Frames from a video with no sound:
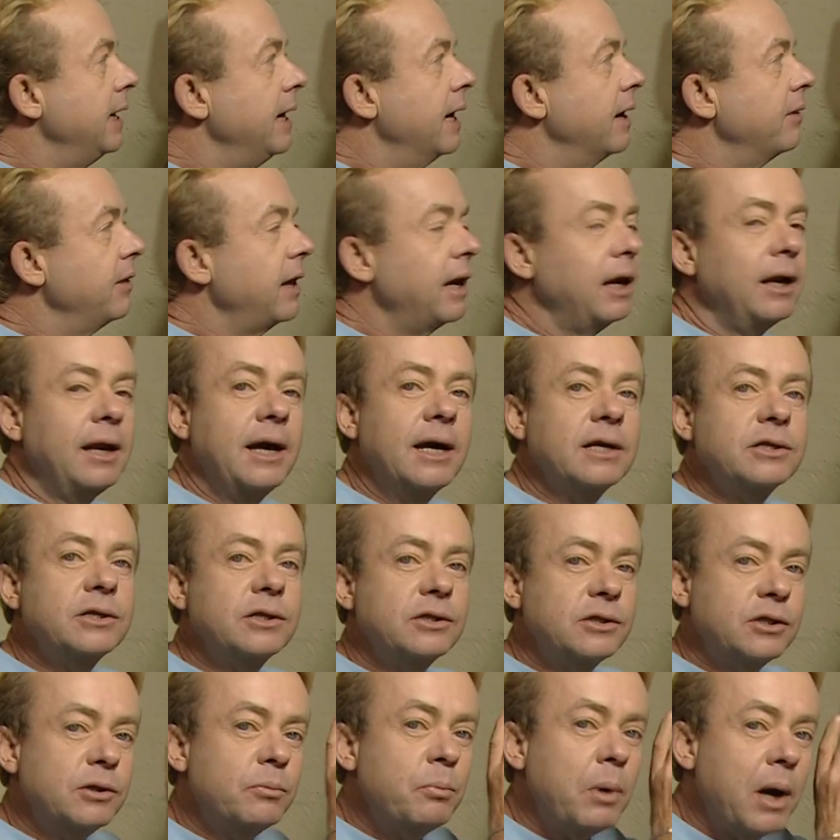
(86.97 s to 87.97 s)
Now that
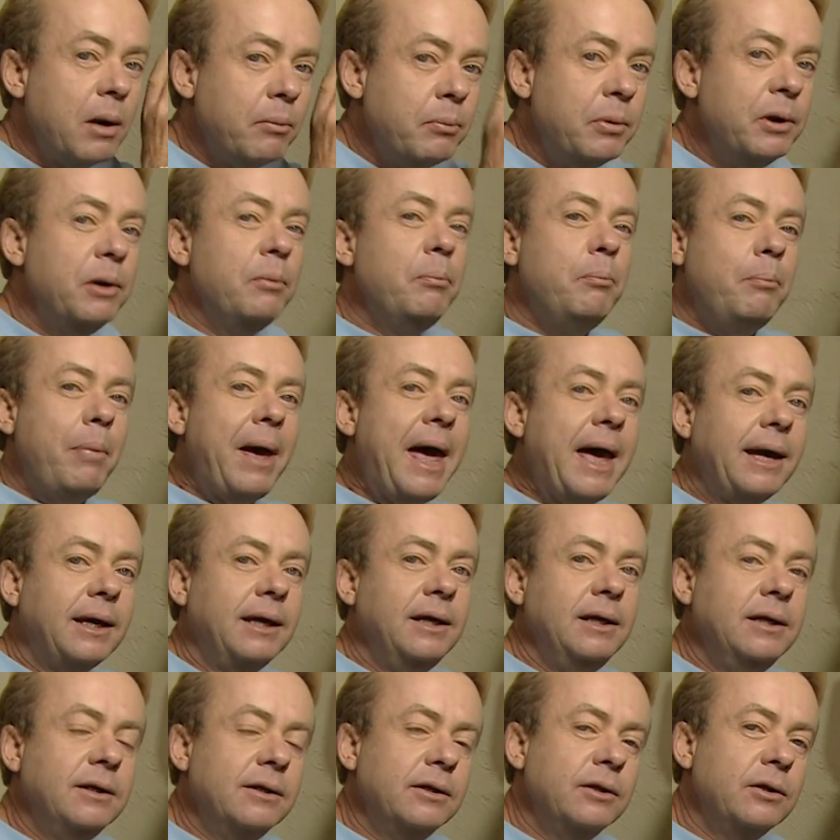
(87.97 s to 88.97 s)
allows us to pump it
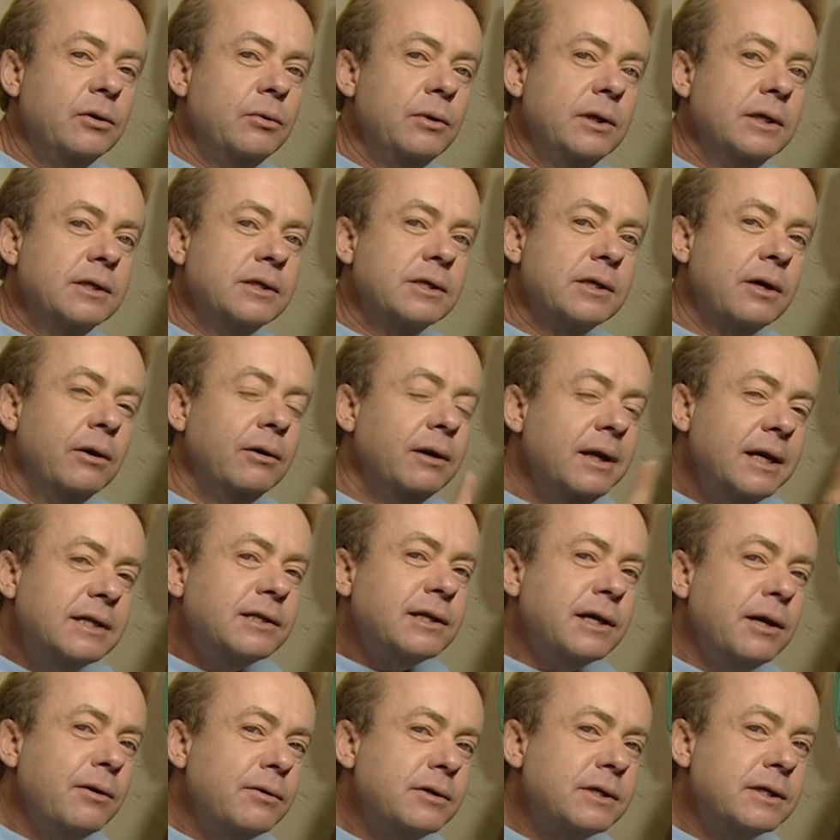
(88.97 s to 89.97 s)
back into the grid. So
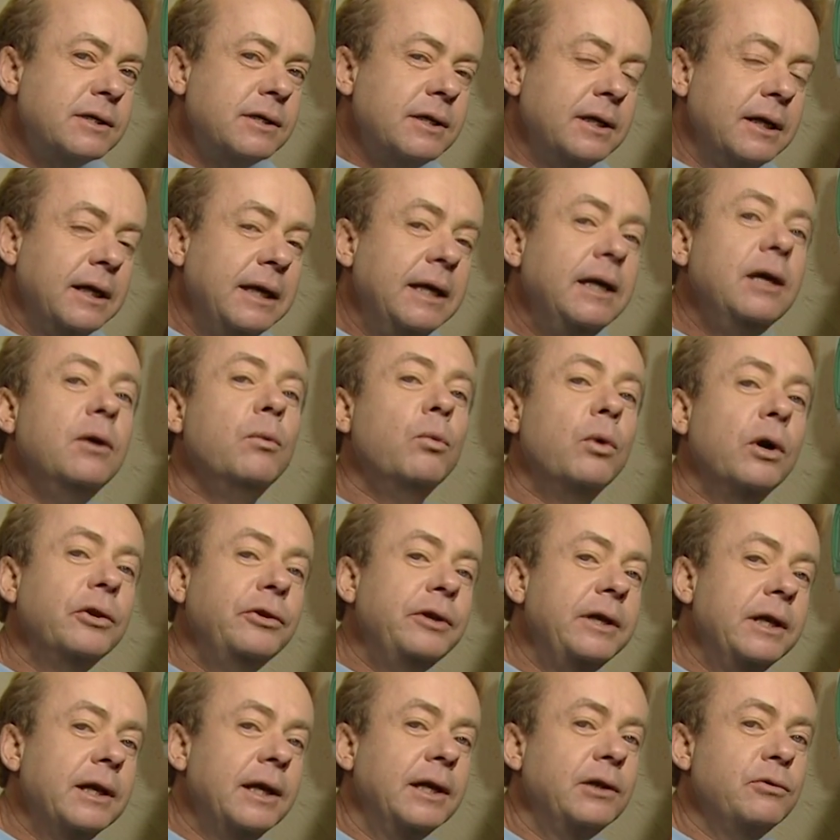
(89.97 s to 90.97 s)
let's go and see
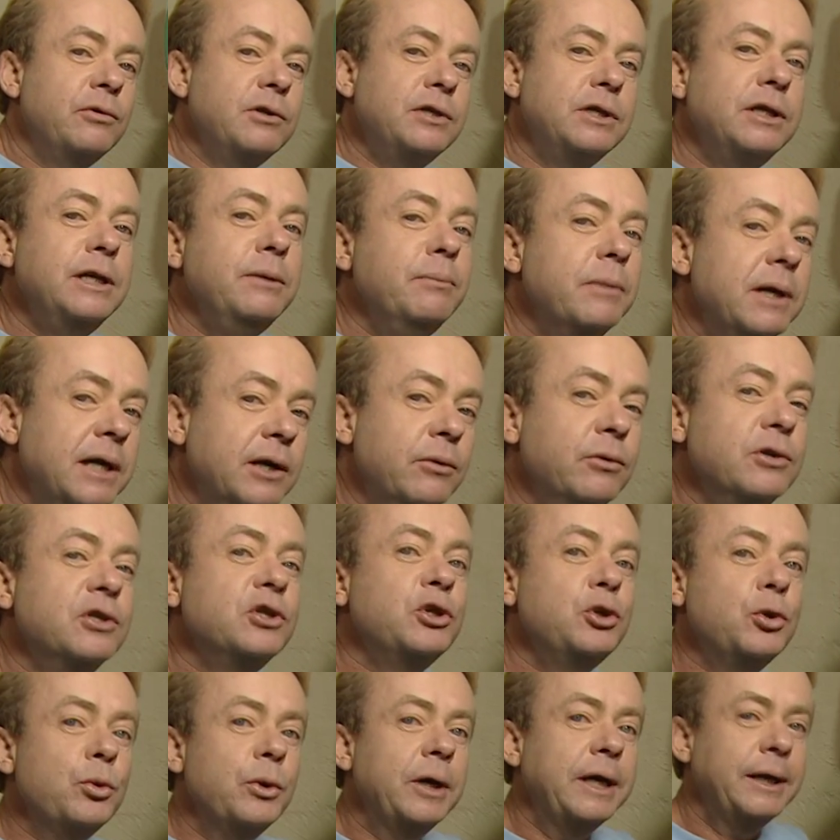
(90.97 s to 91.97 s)
what the electricity meter
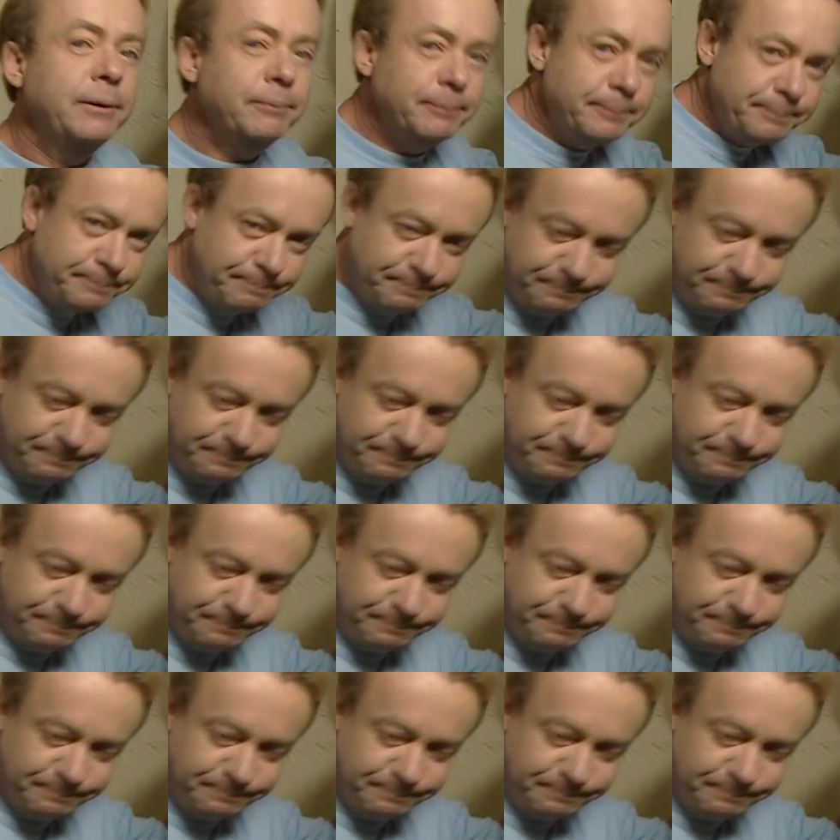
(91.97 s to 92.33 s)
is doing.